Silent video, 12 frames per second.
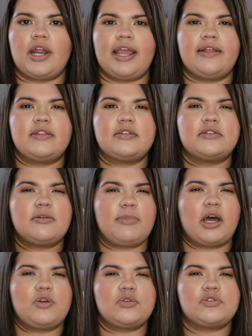and the
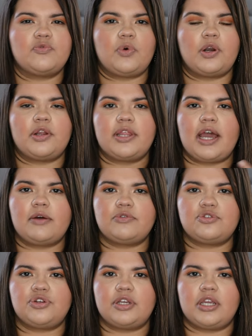bottles of water that I
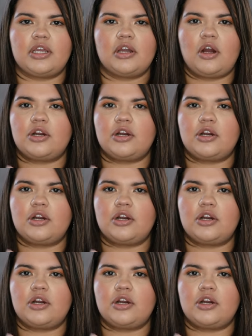was drinking